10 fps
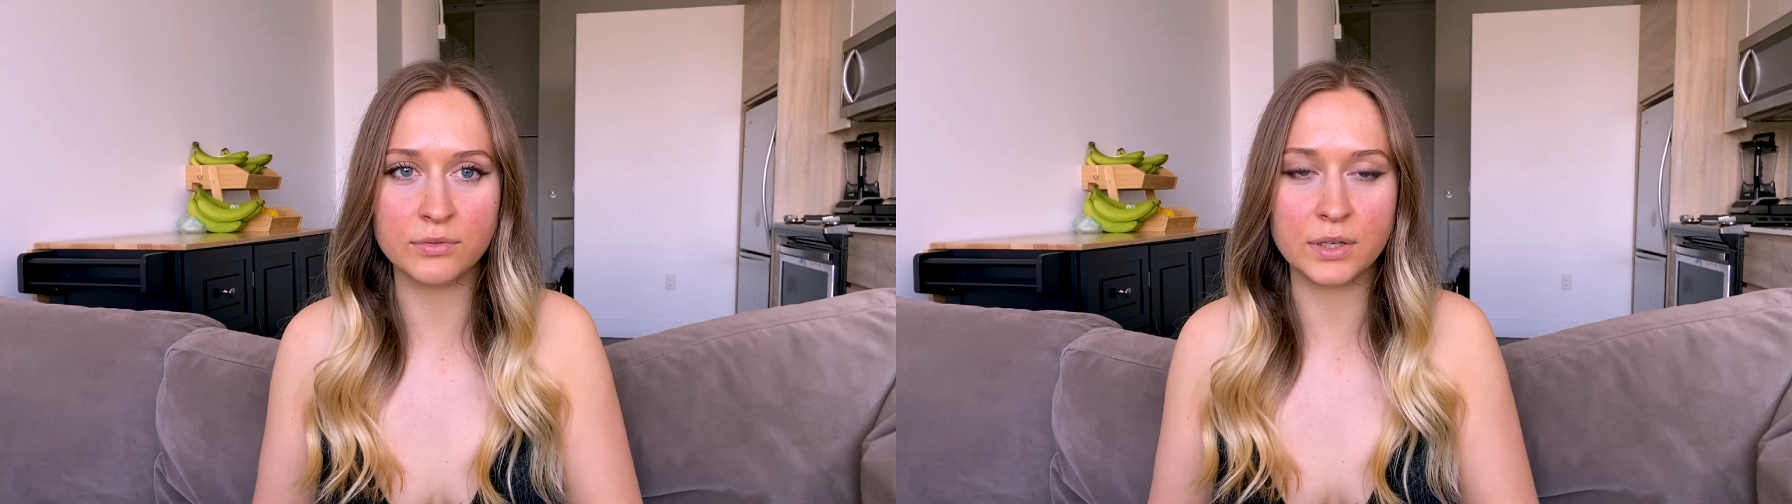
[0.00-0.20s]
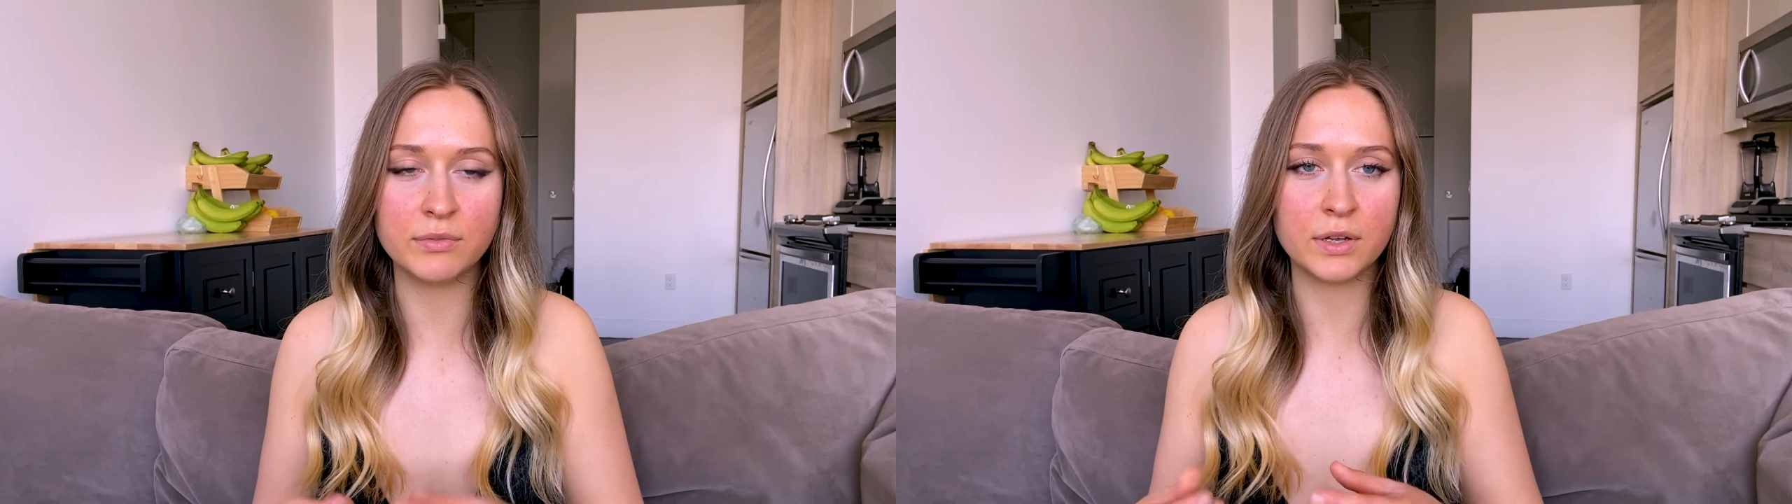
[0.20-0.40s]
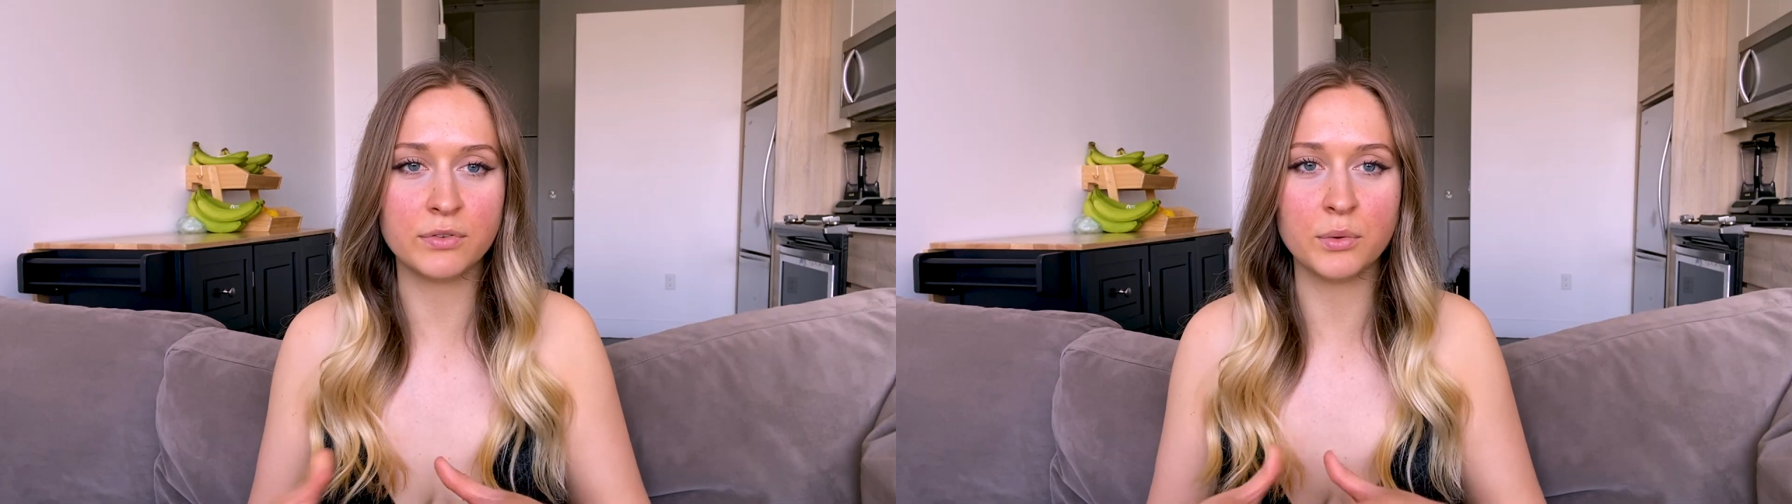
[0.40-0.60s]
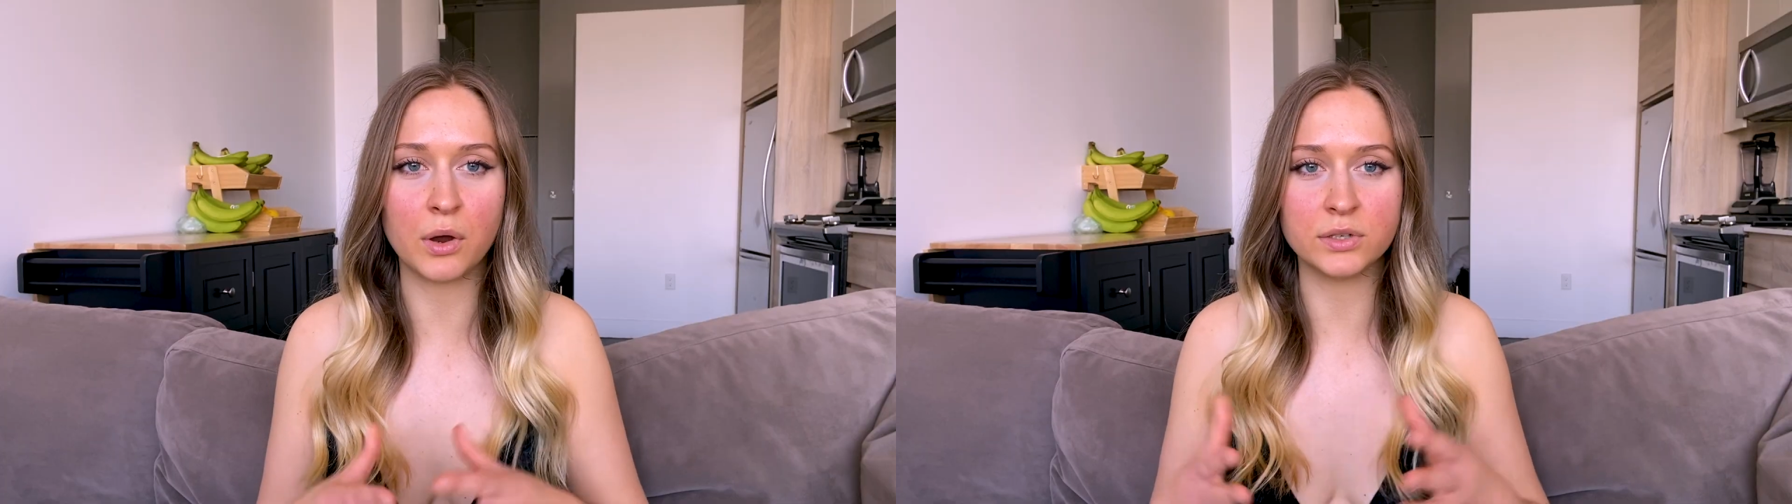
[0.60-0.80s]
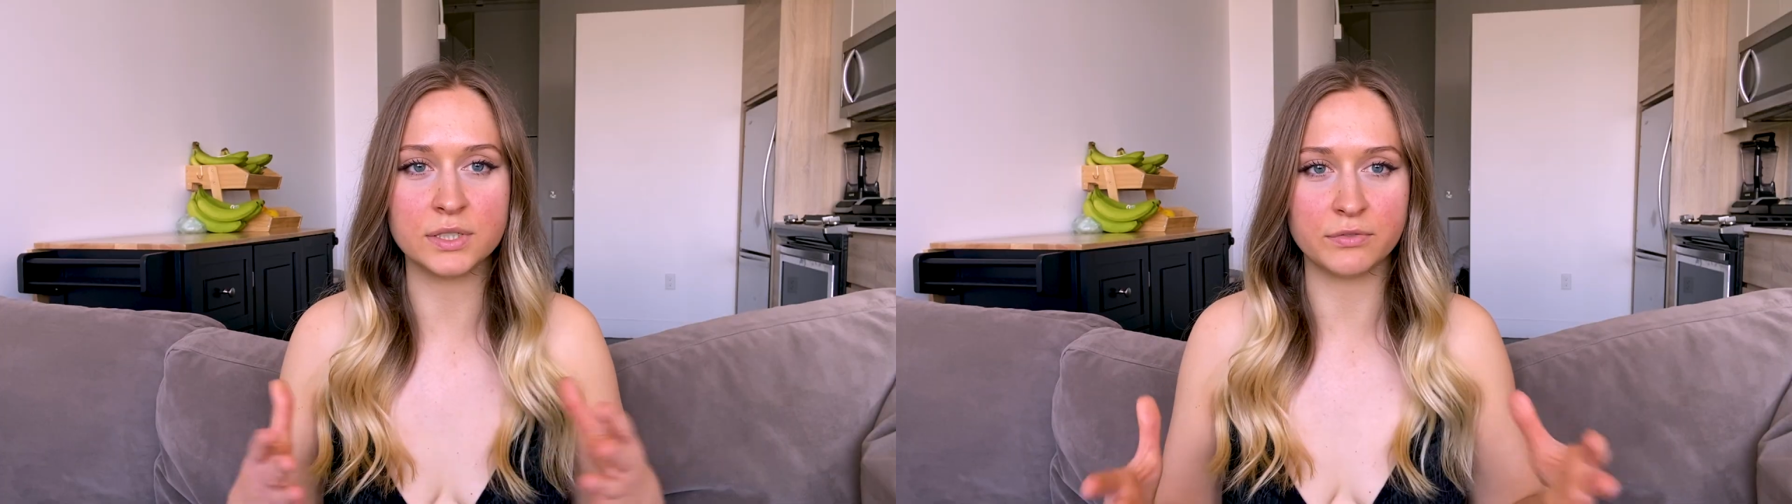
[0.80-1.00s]
Even if you
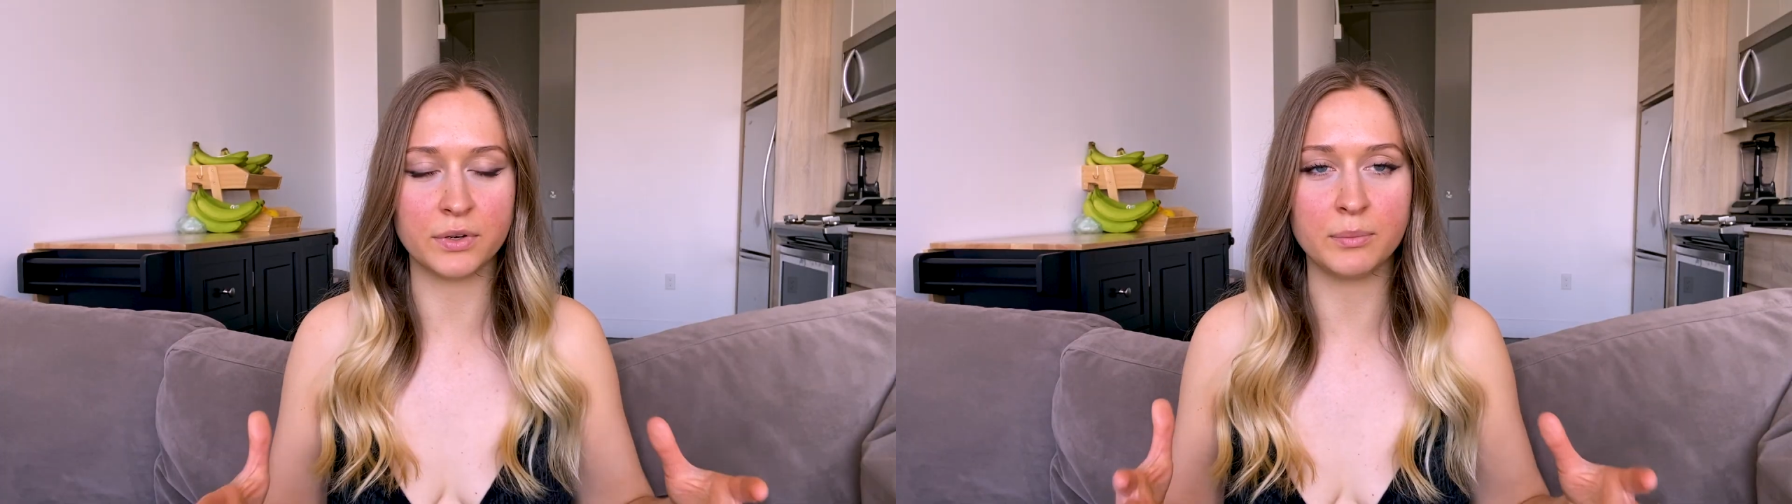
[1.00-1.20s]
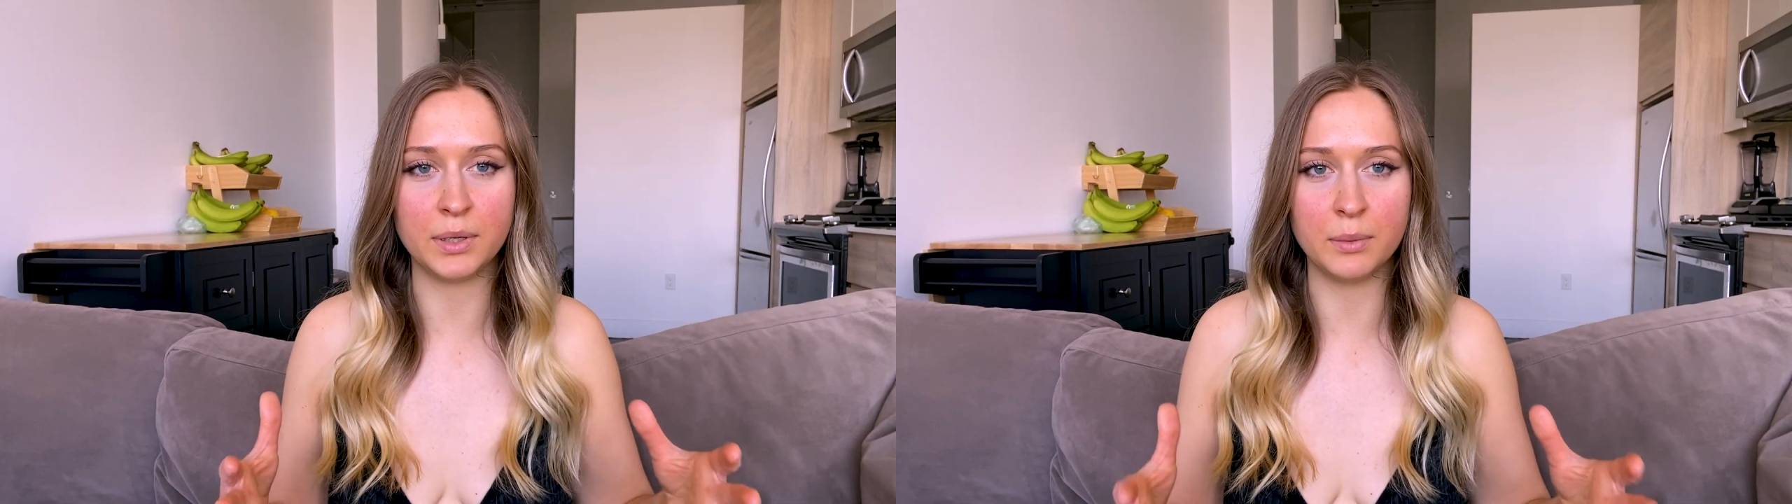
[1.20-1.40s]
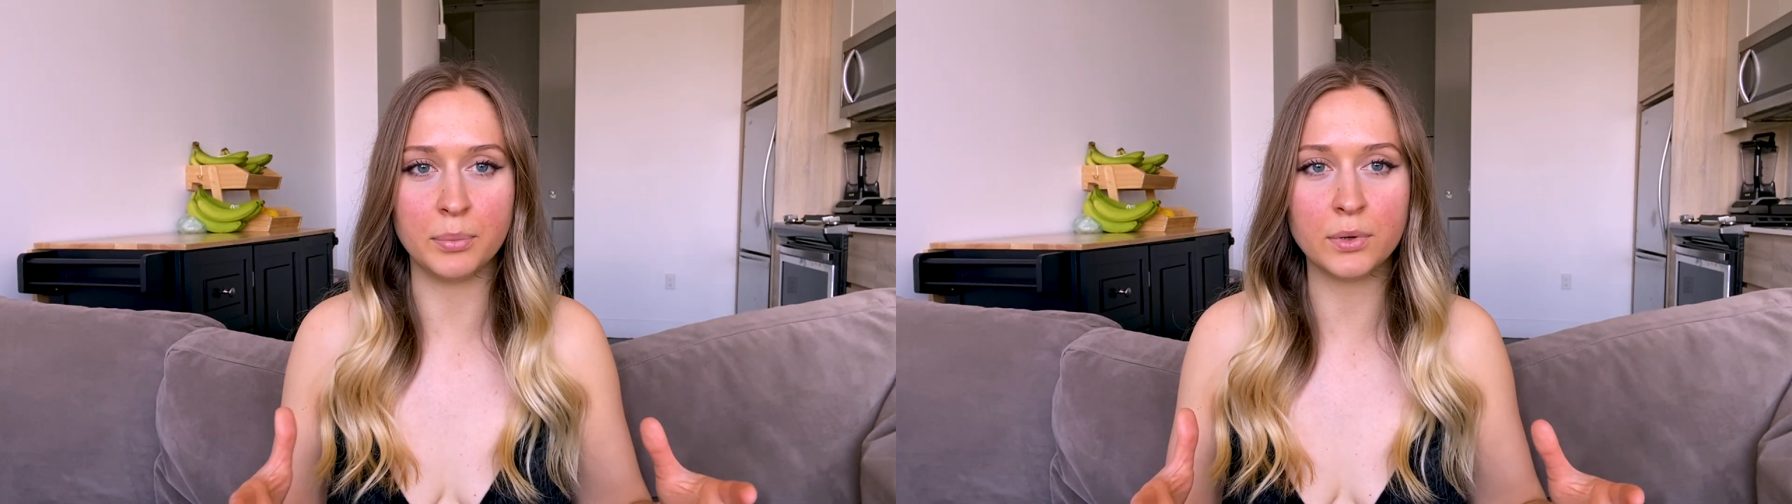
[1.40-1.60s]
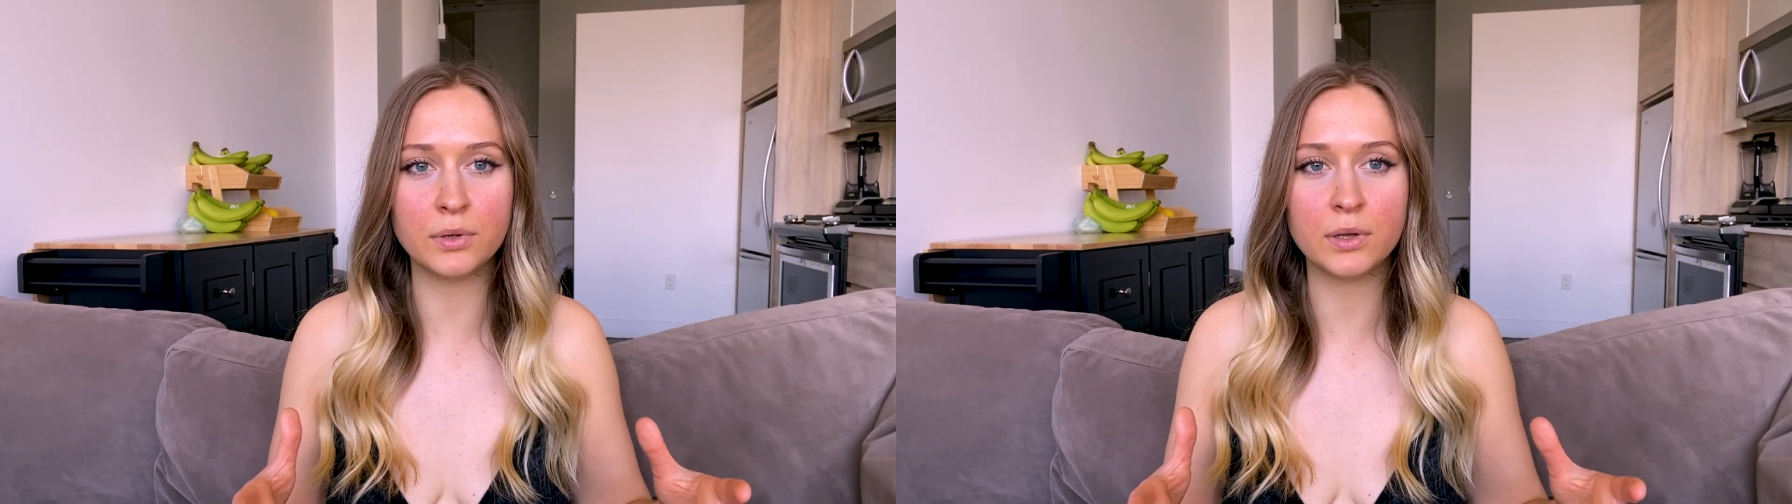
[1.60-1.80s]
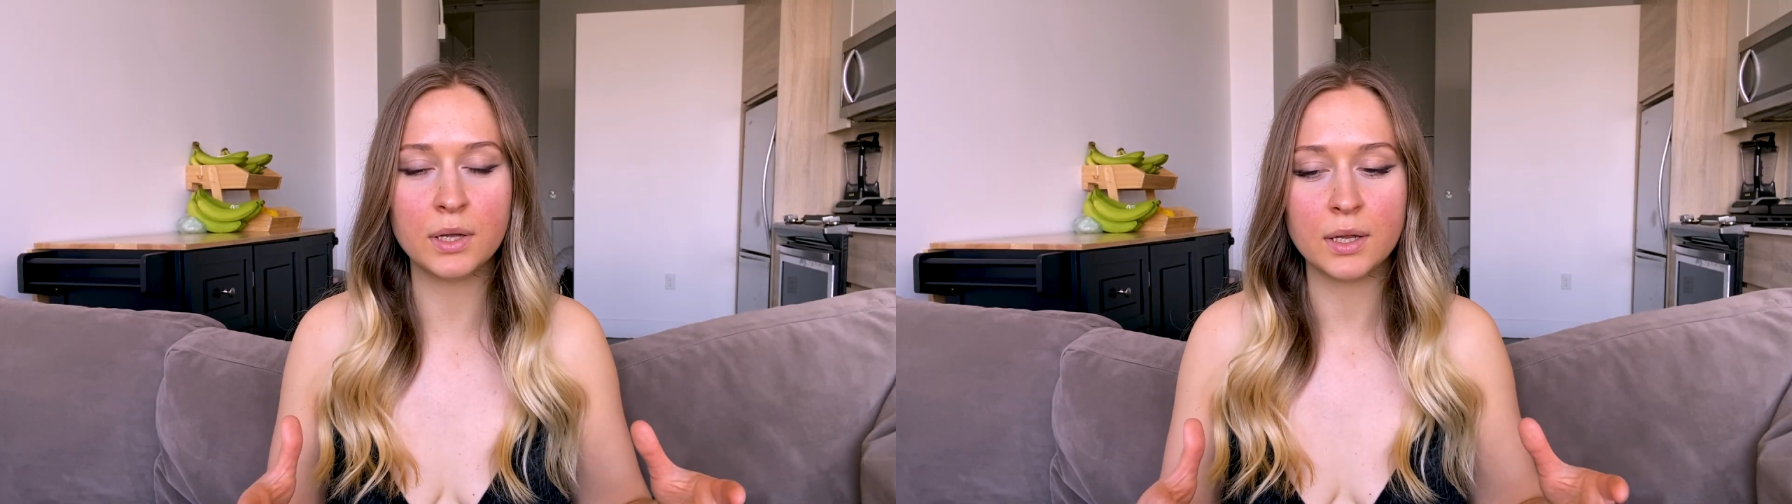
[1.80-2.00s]
are different people,